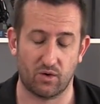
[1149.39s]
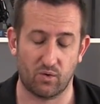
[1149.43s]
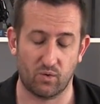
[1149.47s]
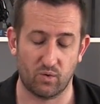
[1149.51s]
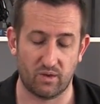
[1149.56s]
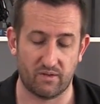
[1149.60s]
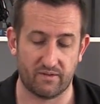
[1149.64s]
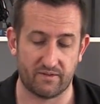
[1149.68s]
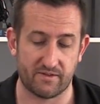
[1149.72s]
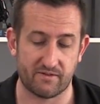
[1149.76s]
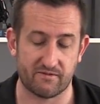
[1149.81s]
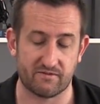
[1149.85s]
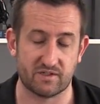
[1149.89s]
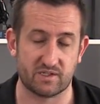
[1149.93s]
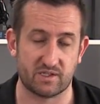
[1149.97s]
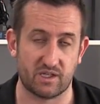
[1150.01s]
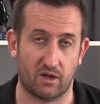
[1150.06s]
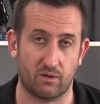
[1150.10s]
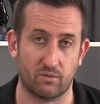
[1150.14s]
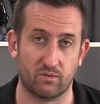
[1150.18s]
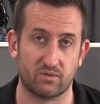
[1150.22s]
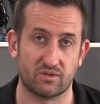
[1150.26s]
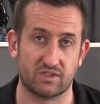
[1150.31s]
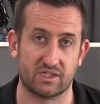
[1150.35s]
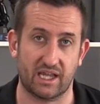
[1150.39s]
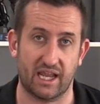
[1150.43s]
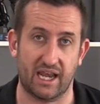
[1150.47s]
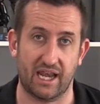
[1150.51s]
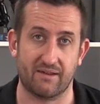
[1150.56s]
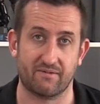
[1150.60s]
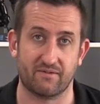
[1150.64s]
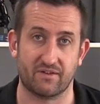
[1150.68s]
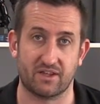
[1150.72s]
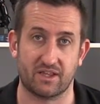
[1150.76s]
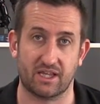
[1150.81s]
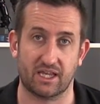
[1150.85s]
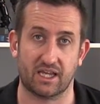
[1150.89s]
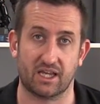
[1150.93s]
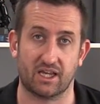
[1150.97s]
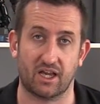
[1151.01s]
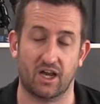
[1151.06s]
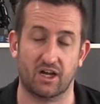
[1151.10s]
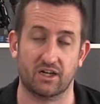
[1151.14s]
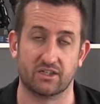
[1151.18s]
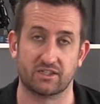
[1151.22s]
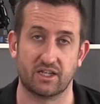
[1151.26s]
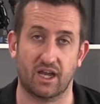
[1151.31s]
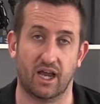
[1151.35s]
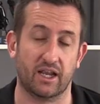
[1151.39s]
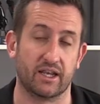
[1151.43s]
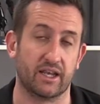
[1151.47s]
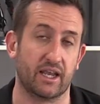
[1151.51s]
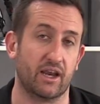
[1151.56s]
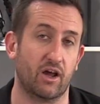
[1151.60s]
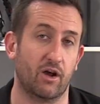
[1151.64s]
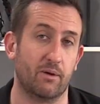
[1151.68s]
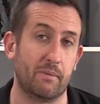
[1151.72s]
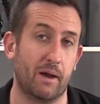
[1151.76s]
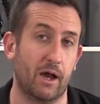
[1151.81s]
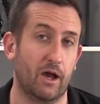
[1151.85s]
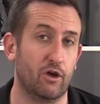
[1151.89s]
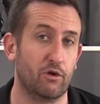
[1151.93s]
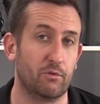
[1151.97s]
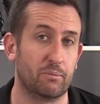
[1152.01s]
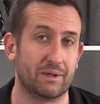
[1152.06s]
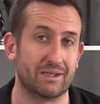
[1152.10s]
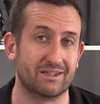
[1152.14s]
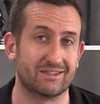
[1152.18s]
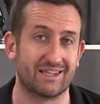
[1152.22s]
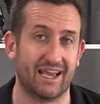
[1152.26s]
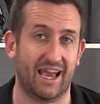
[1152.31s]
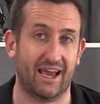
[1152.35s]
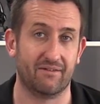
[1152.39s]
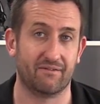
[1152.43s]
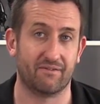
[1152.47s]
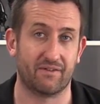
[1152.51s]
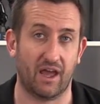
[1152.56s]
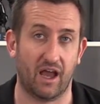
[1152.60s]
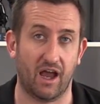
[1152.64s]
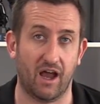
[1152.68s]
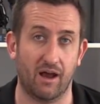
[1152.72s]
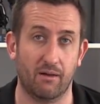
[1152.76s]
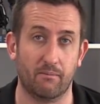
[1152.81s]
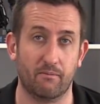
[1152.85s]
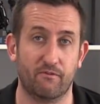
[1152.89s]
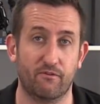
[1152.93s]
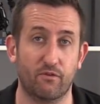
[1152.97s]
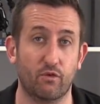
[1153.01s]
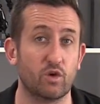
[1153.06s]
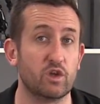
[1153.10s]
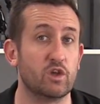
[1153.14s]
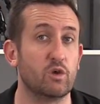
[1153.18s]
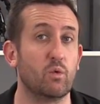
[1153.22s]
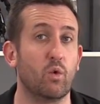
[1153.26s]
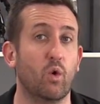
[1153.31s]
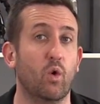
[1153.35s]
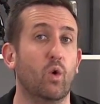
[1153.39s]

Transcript: All of the results and everything are done and I'm hoping to have that up for you